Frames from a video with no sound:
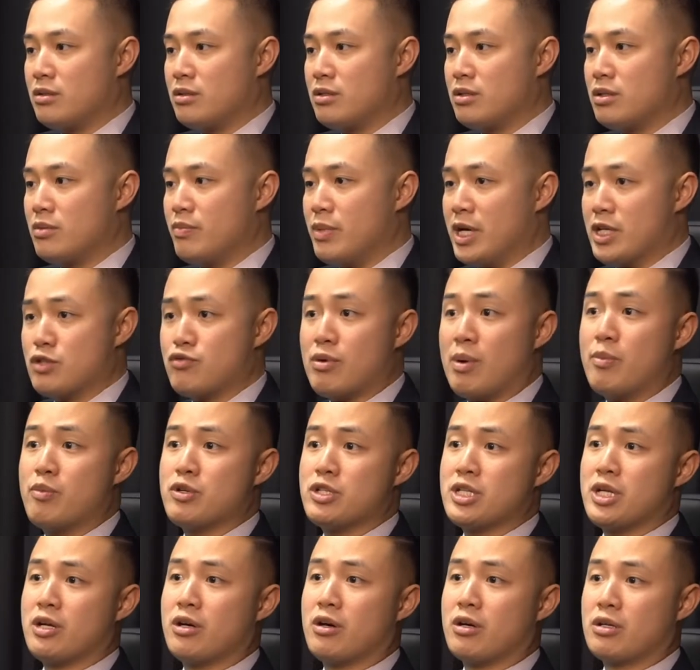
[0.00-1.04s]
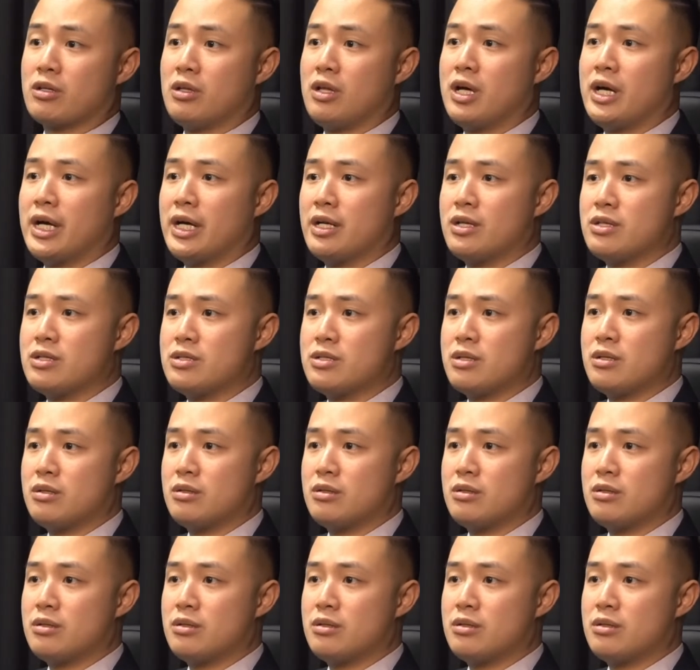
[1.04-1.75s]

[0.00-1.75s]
to best represent our clients,